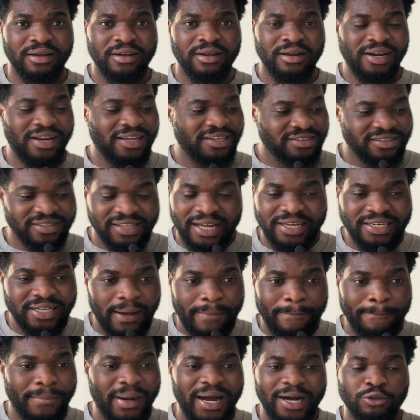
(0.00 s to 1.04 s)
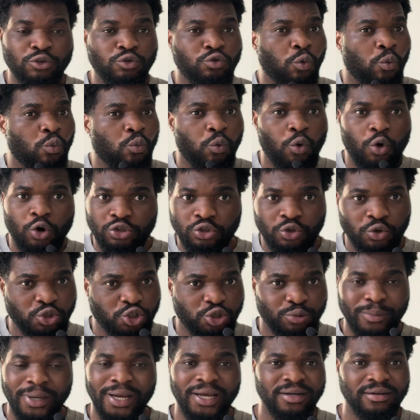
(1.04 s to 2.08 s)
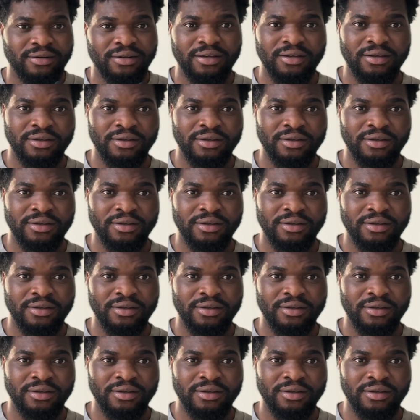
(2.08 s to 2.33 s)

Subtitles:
Let's stand and bang. To war, Dutchman.